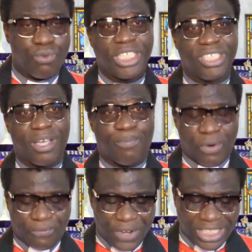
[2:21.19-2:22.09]
which is a
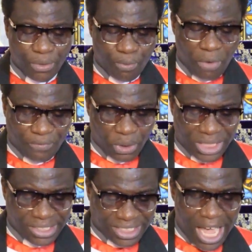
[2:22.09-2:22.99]
prophetic word for
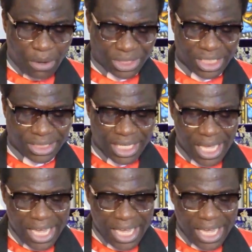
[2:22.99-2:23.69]
these douses.